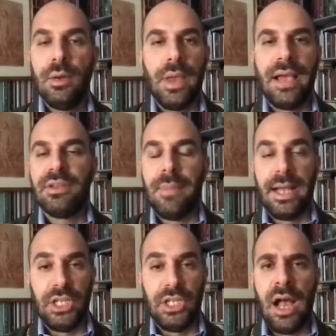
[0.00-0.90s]
We have to
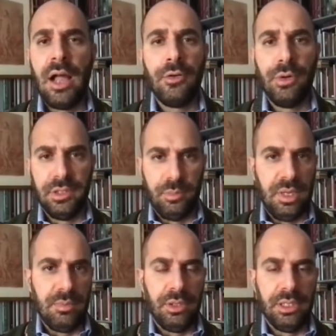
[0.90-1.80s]
imagine hundreds of
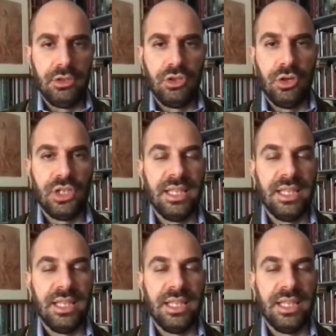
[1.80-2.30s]
people in the church